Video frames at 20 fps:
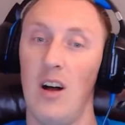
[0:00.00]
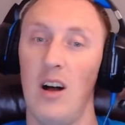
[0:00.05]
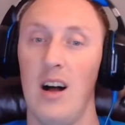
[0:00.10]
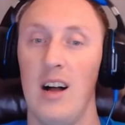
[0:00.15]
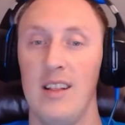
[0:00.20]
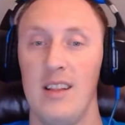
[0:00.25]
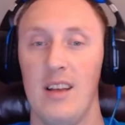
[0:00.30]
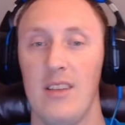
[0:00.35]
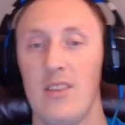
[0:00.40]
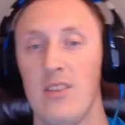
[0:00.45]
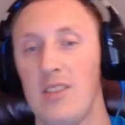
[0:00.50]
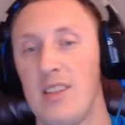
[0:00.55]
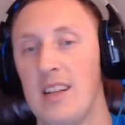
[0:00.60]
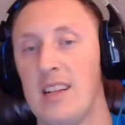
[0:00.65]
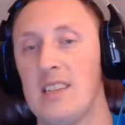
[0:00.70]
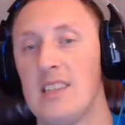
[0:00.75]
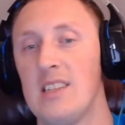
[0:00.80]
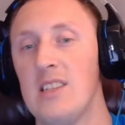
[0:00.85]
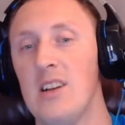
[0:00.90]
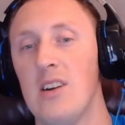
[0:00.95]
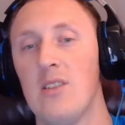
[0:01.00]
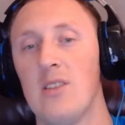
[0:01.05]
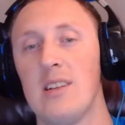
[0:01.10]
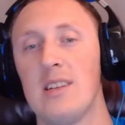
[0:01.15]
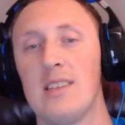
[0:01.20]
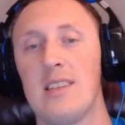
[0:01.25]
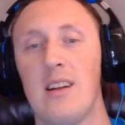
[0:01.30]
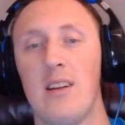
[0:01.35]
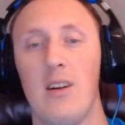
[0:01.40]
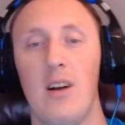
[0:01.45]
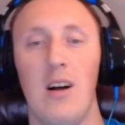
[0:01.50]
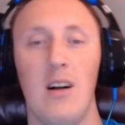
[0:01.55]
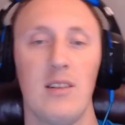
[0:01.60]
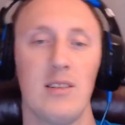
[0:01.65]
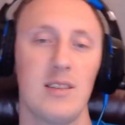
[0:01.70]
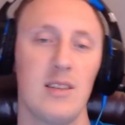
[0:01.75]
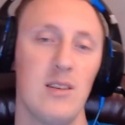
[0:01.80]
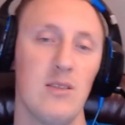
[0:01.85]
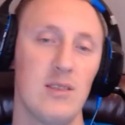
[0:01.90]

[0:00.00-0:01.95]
Another thing to note is they're also